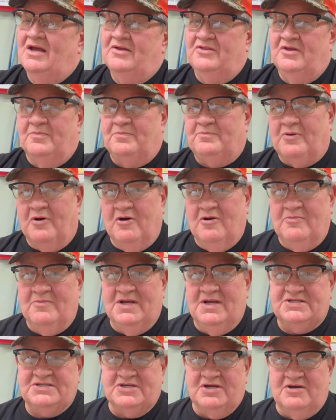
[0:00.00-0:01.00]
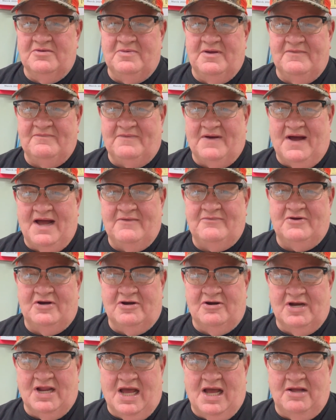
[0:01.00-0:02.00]
The permit's going to be
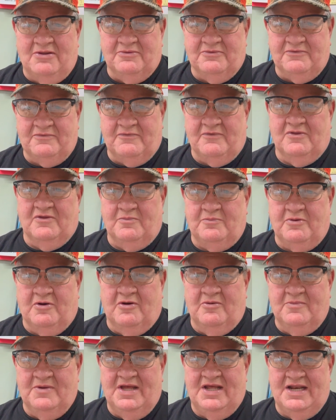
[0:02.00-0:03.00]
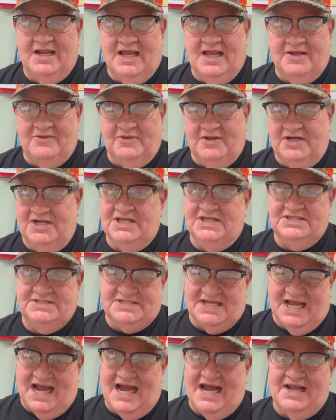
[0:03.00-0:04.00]
$500 for the permit and the
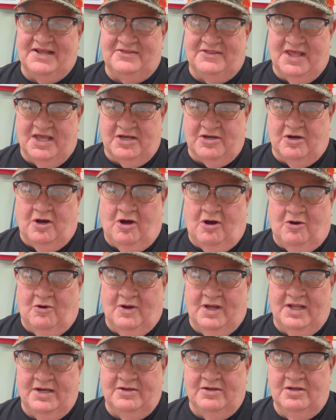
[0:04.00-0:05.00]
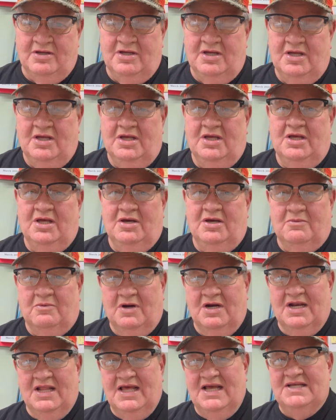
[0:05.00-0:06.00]
design, they call it.
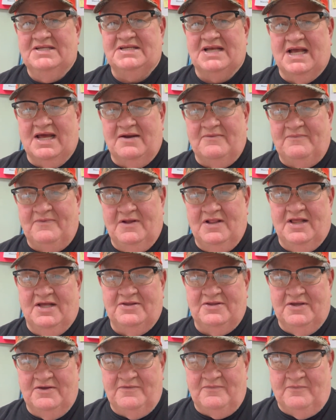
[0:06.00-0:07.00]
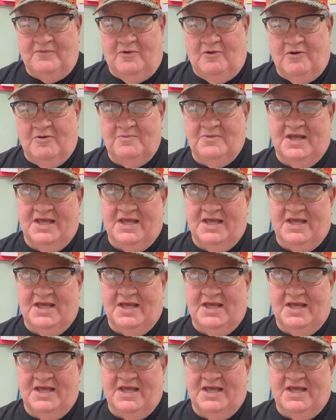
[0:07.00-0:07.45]
What it is, I got to fill out this form.